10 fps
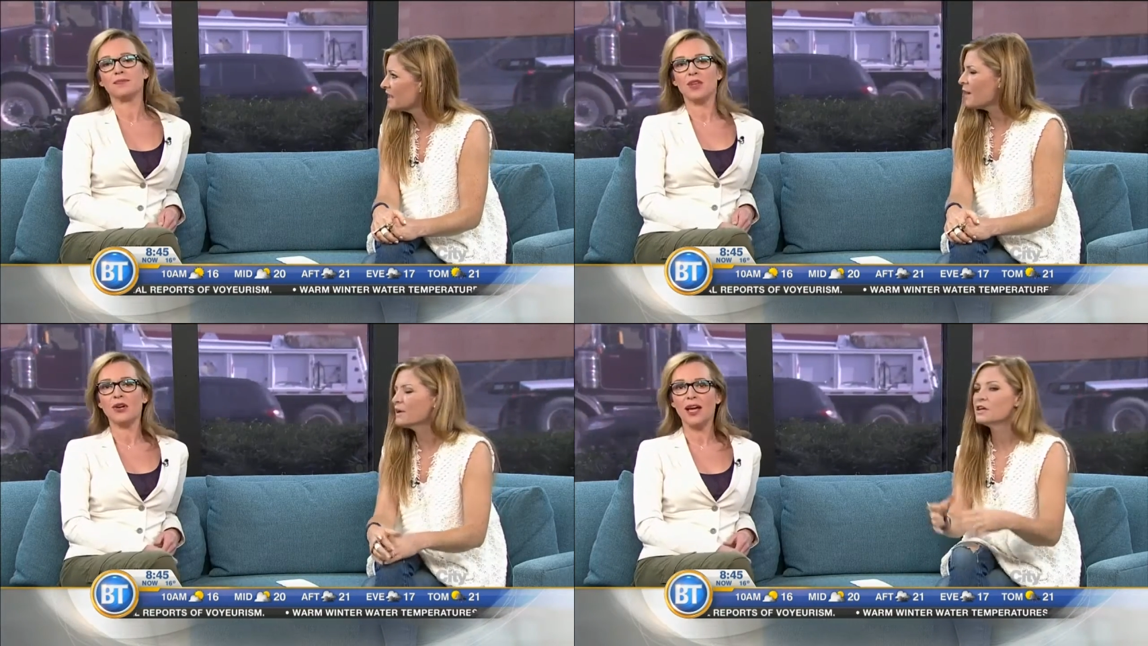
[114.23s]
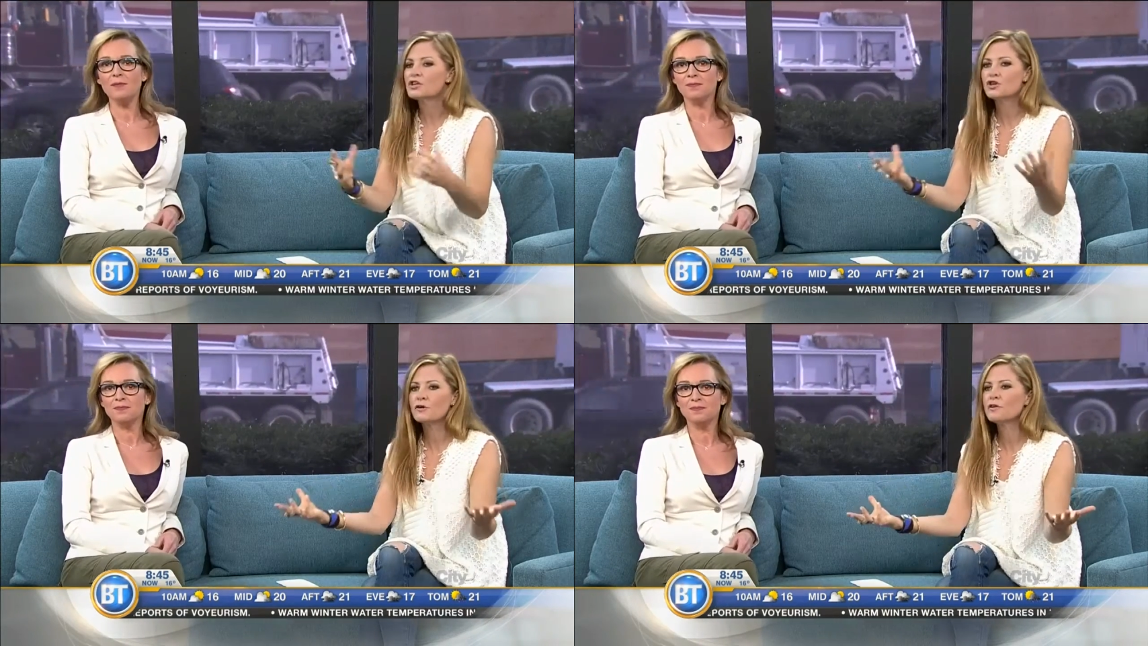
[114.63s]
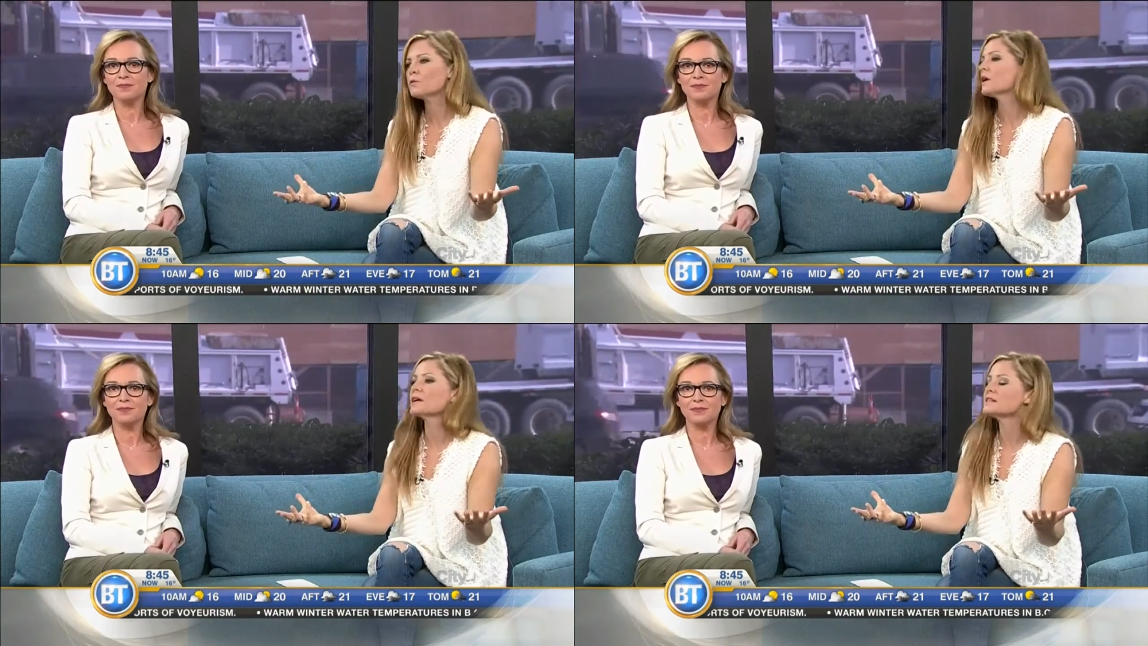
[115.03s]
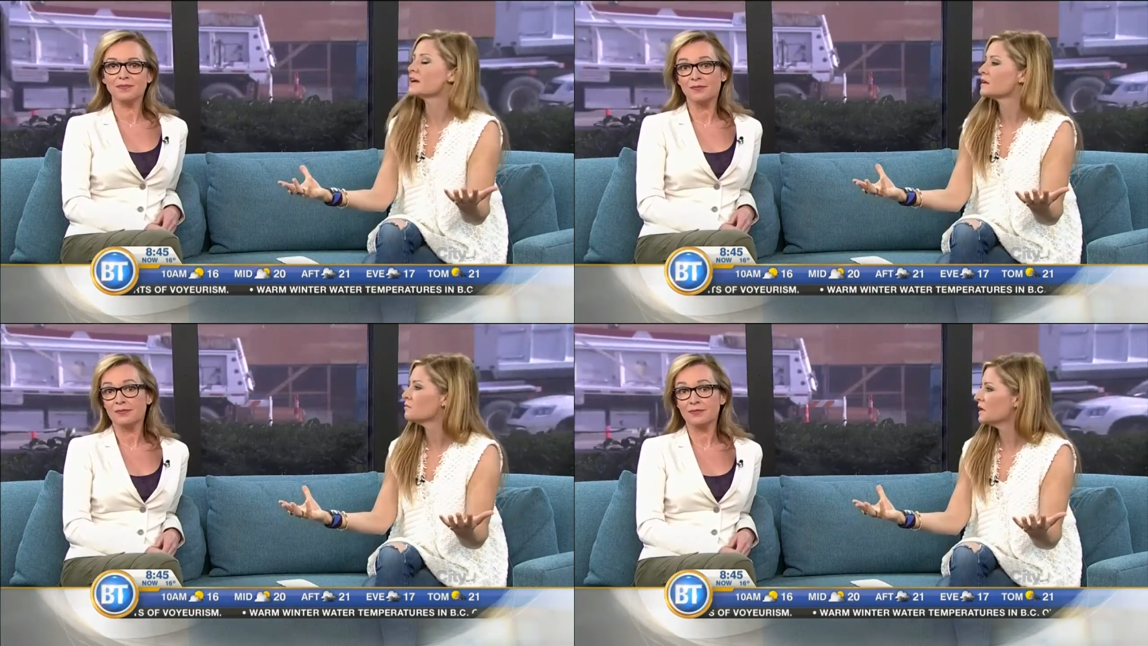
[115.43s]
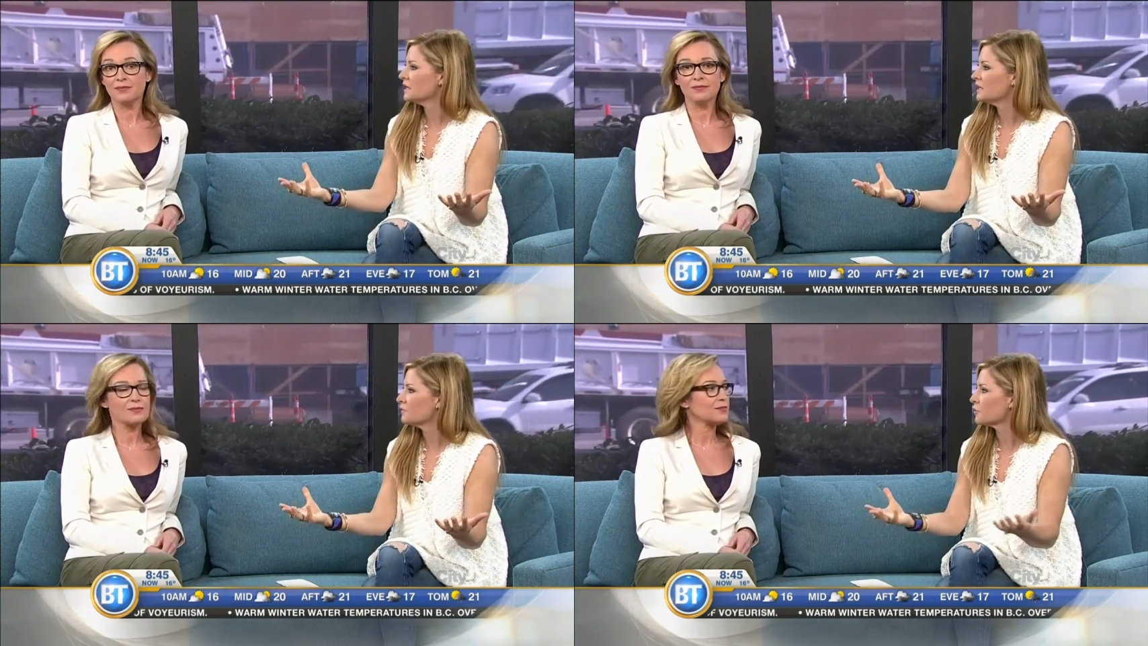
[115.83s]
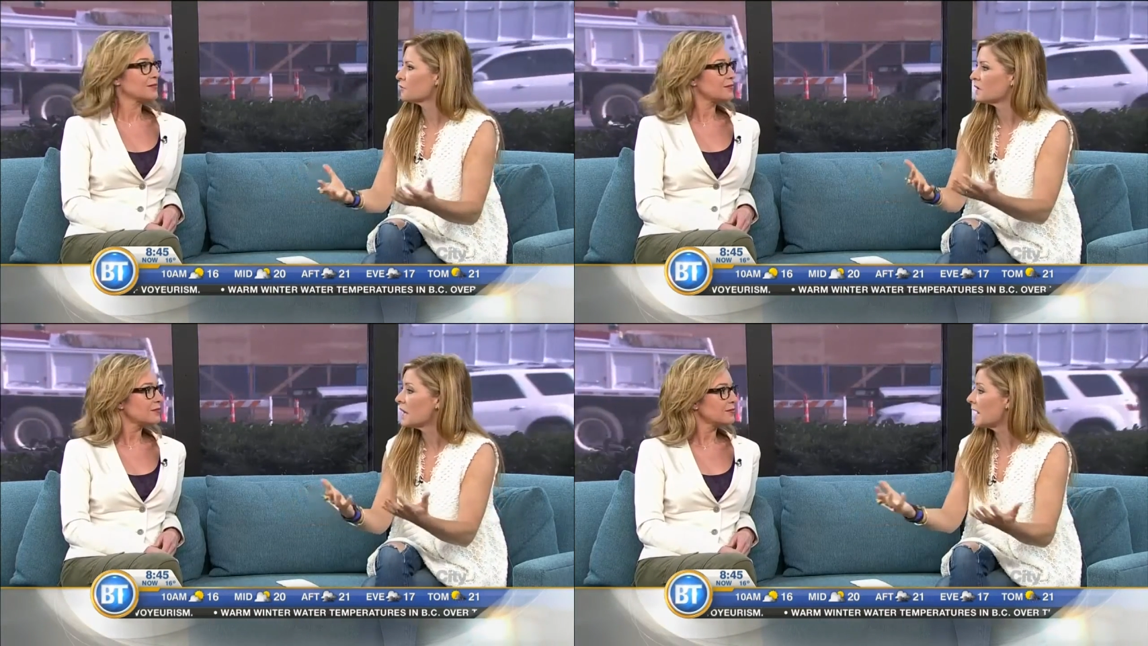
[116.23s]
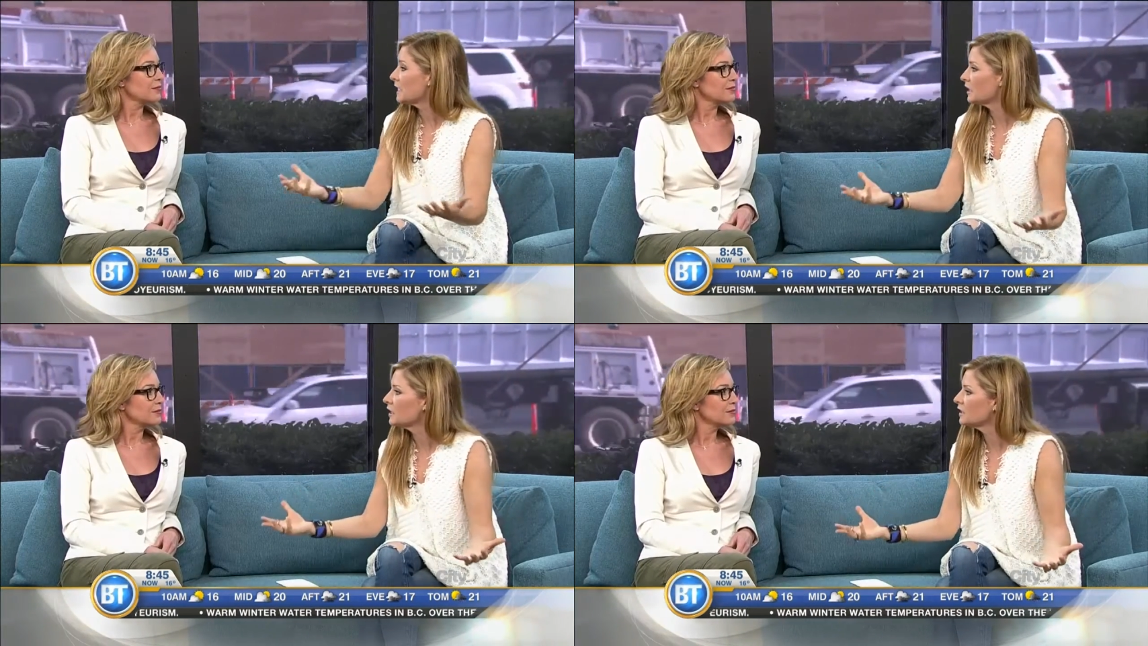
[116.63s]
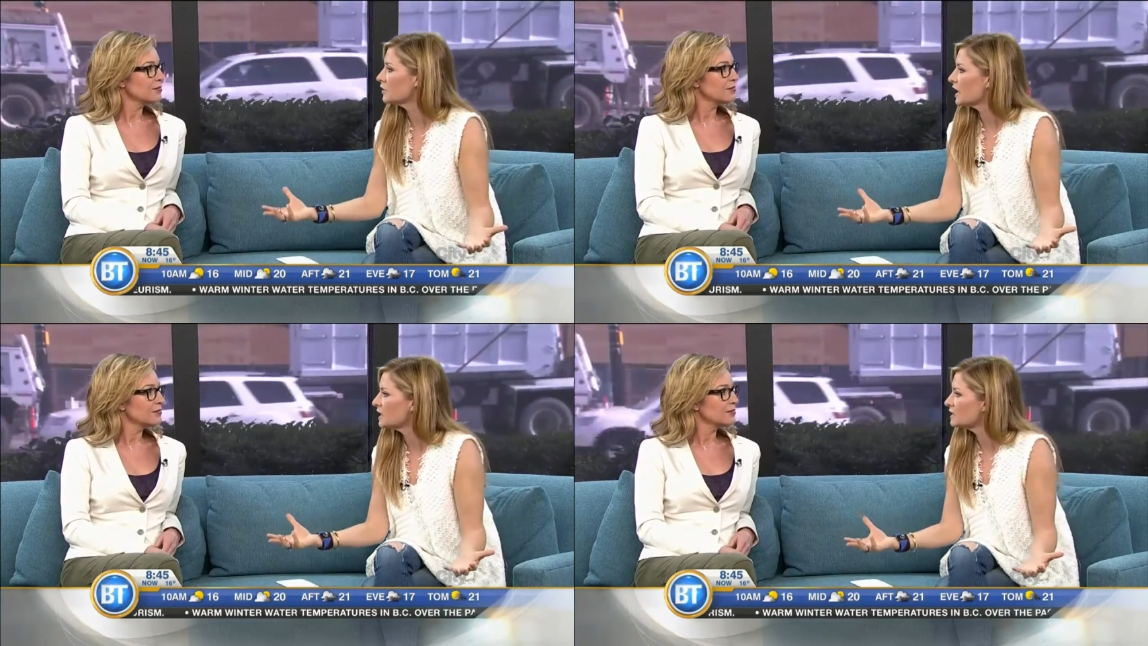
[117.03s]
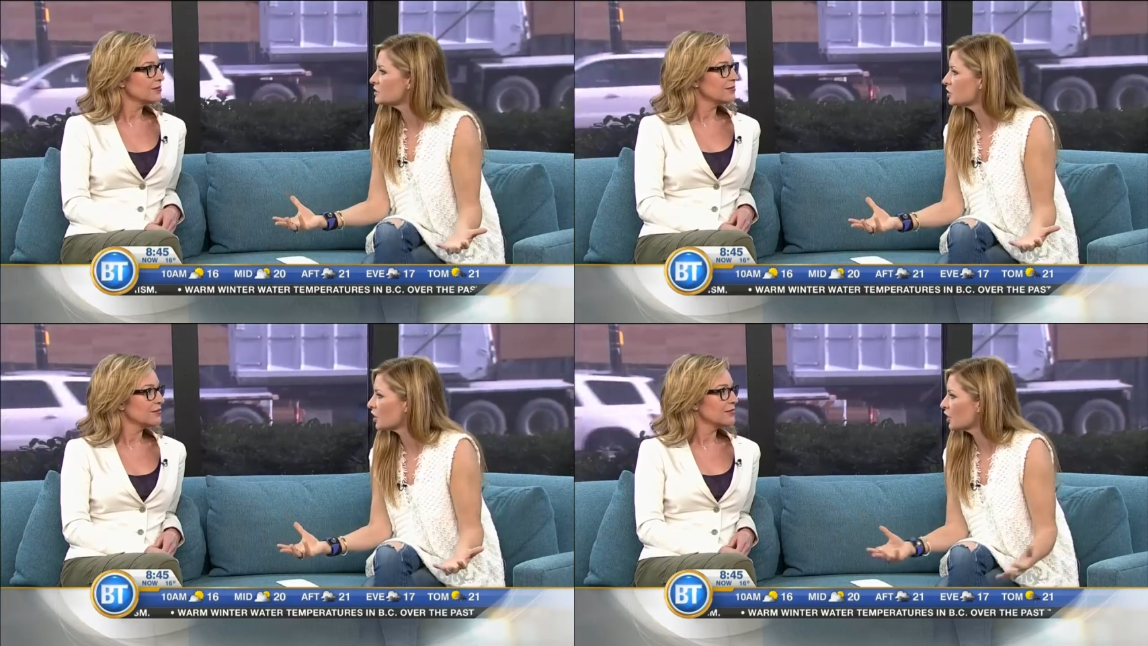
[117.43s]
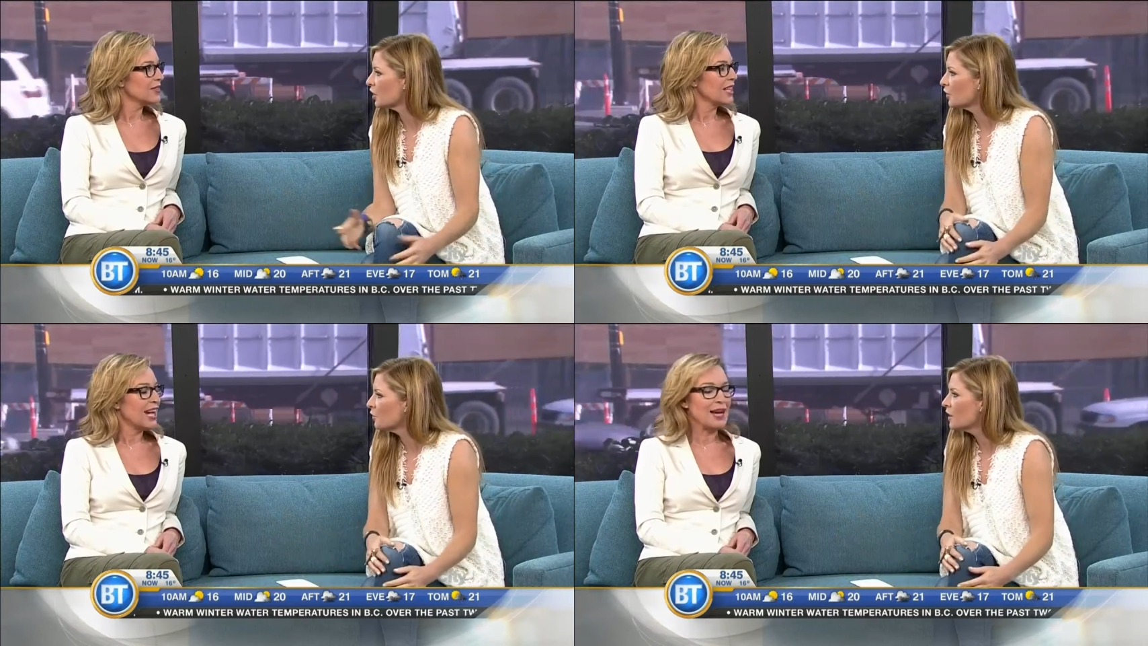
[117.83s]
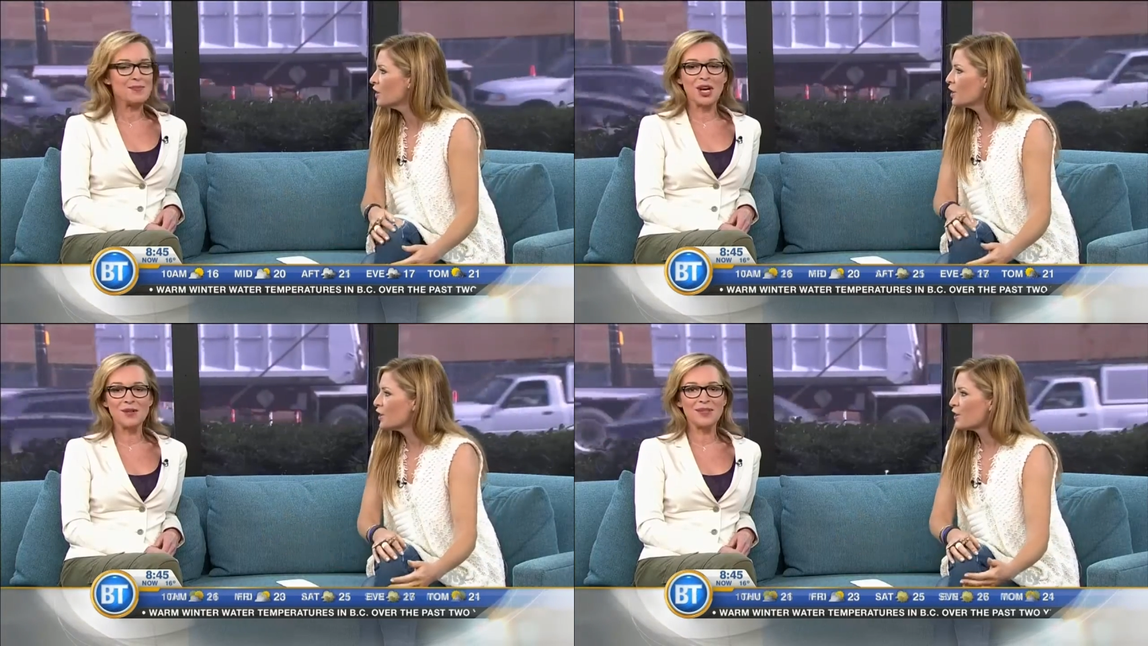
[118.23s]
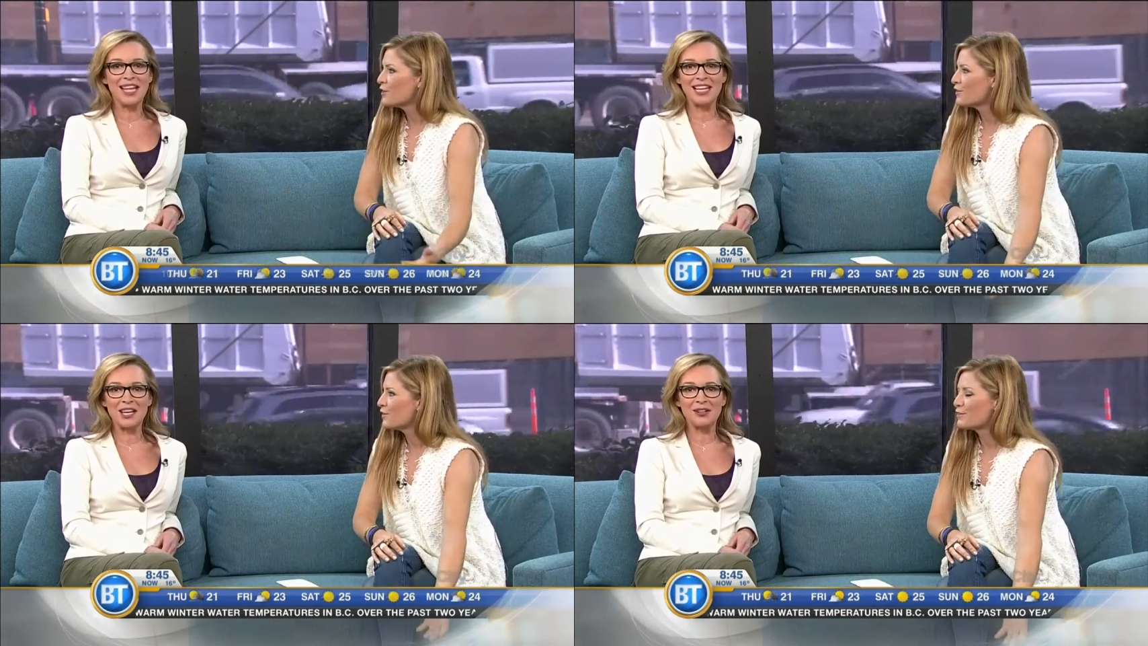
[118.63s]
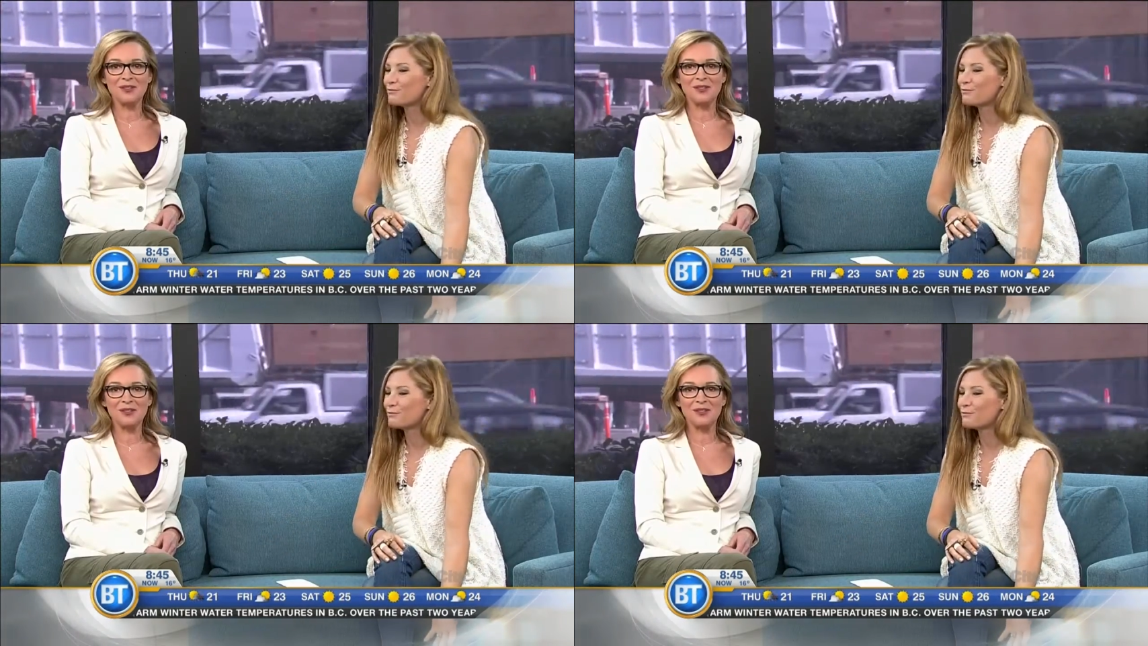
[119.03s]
Speaker 1: I okay. mean, sure, if you're wearing a denim midi, if you're a millennial and you're heading to Jericho. I'm not a millennial.